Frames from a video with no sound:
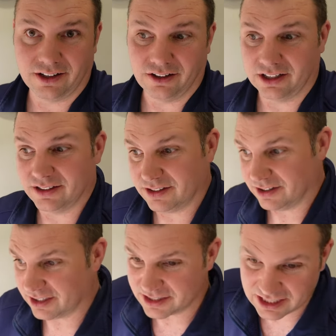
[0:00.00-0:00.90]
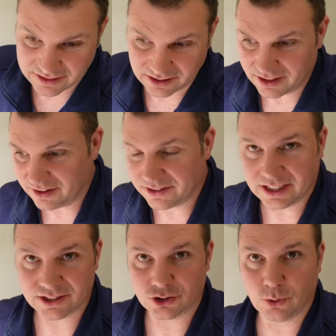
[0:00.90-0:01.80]
You can see the little thing
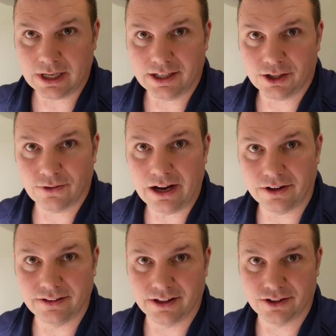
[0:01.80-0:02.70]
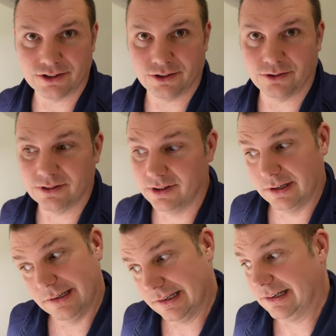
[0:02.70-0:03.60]
squiggling around in there. So
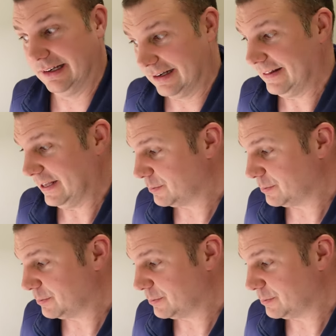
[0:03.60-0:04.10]
that's